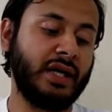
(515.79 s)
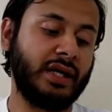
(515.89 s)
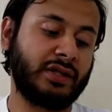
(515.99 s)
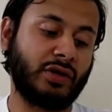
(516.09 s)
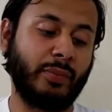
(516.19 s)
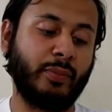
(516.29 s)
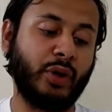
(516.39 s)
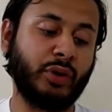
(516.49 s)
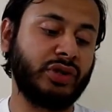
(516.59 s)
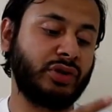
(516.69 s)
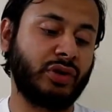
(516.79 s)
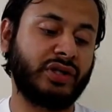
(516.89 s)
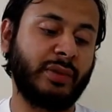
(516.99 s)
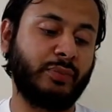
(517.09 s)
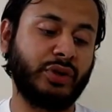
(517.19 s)
It's got mode, it's got
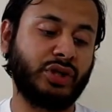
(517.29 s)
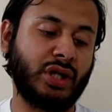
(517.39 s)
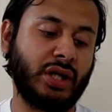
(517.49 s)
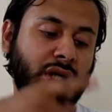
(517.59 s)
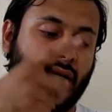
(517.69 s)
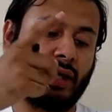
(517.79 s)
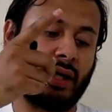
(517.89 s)
temperature,